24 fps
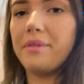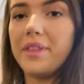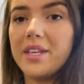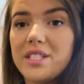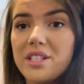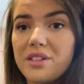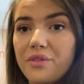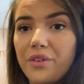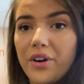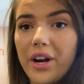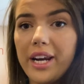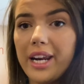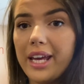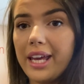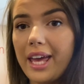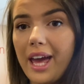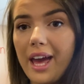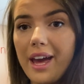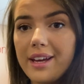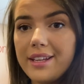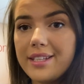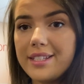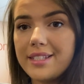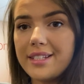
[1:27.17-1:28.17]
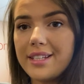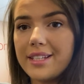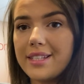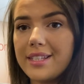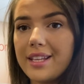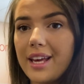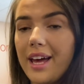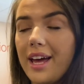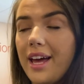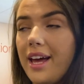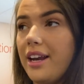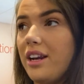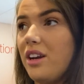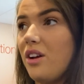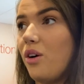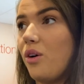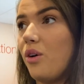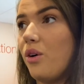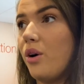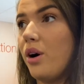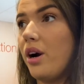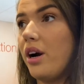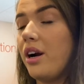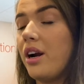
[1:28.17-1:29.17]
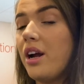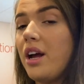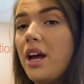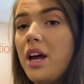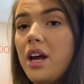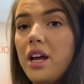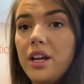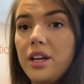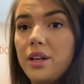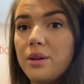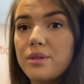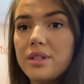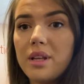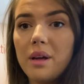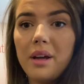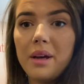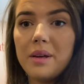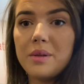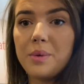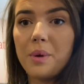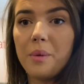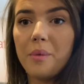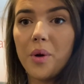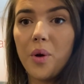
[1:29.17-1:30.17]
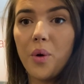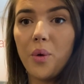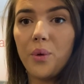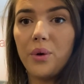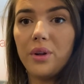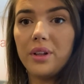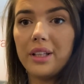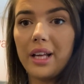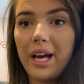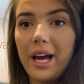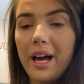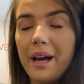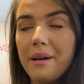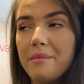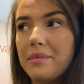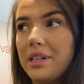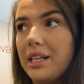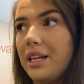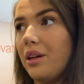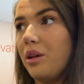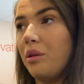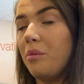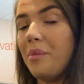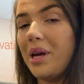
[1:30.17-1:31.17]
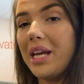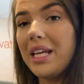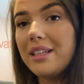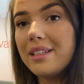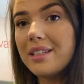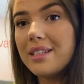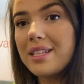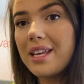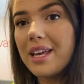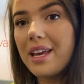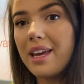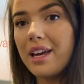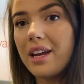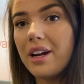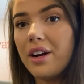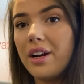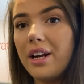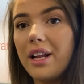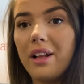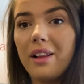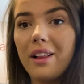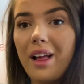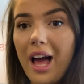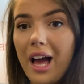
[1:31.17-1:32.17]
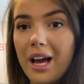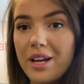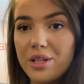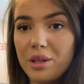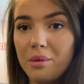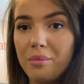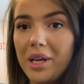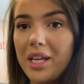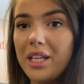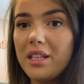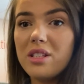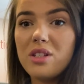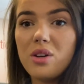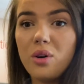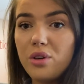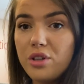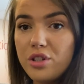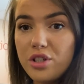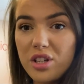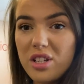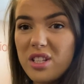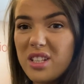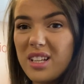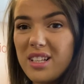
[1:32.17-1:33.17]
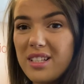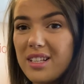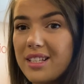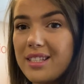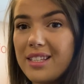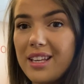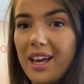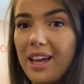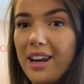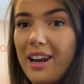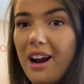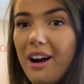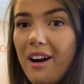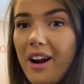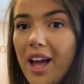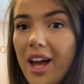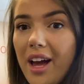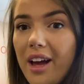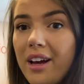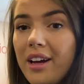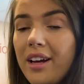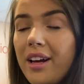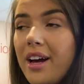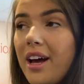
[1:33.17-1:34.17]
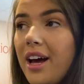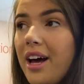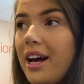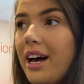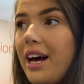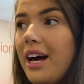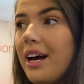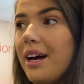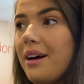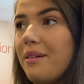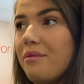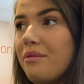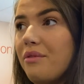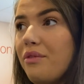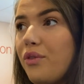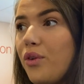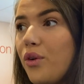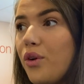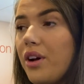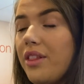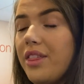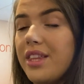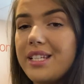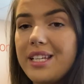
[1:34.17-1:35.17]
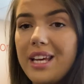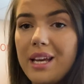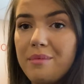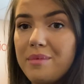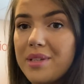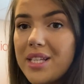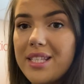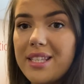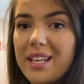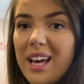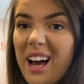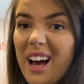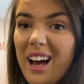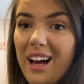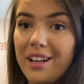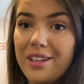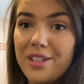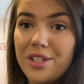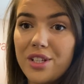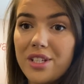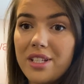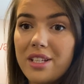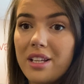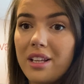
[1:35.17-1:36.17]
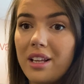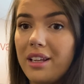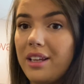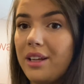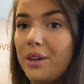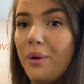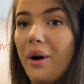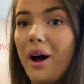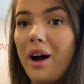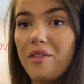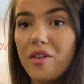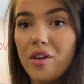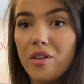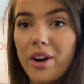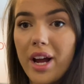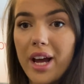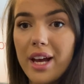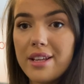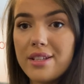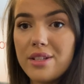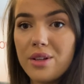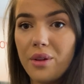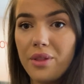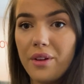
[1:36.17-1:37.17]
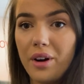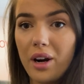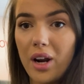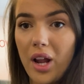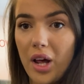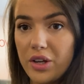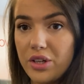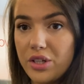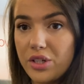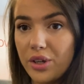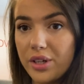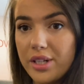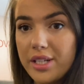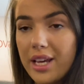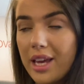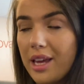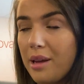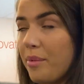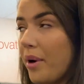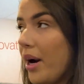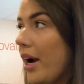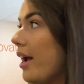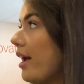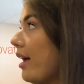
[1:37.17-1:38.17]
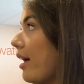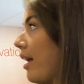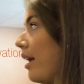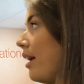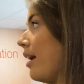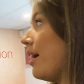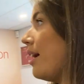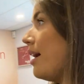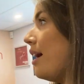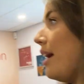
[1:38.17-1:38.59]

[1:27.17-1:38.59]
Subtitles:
this is for any guests to sit in, or, you know, sometimes we would hold little meetings here, little casual meetings, or just as a sitting area for the team to sit at and just, you know, have a rest on their lunch or tea break.